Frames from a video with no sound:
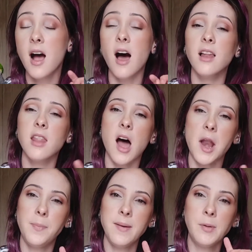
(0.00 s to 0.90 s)
A
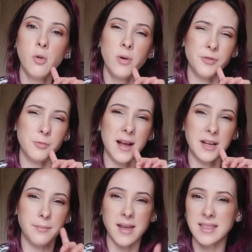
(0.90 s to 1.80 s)
lot of people wouldn't
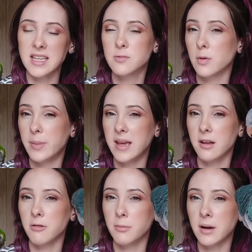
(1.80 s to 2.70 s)
recommend these for
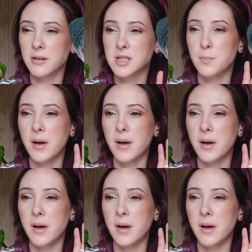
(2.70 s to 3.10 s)
beginner birds,